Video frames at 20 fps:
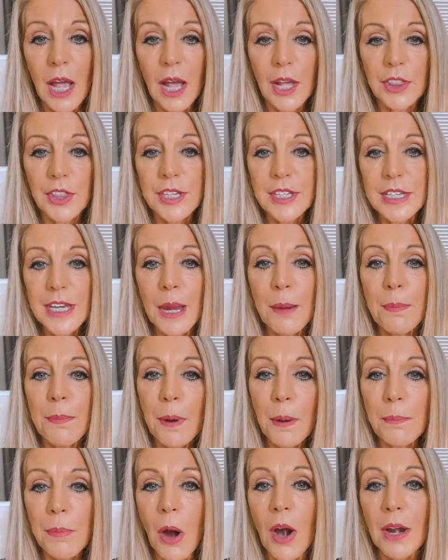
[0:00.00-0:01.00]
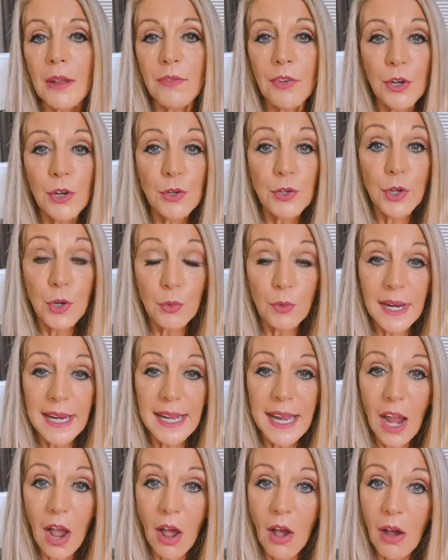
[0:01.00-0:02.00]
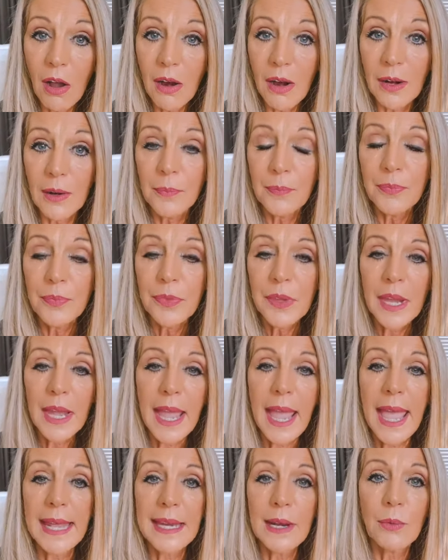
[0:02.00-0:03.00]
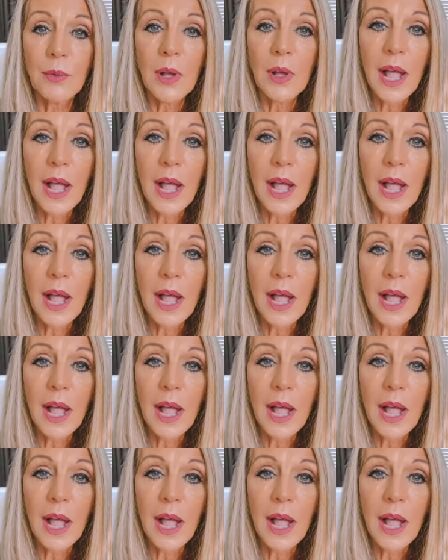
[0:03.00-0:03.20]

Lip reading: the deeper part of who you really are, and it will